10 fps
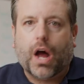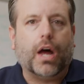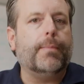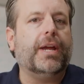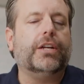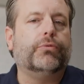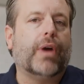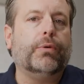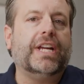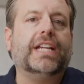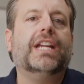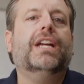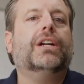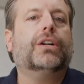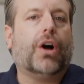automated routing,
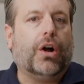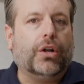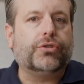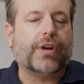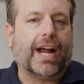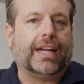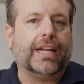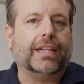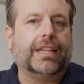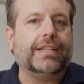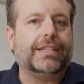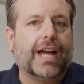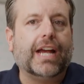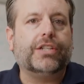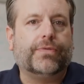call tracking that
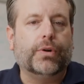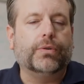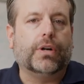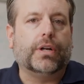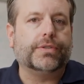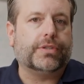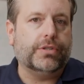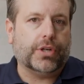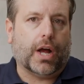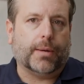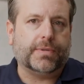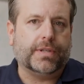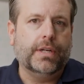ties phone calls to jobs.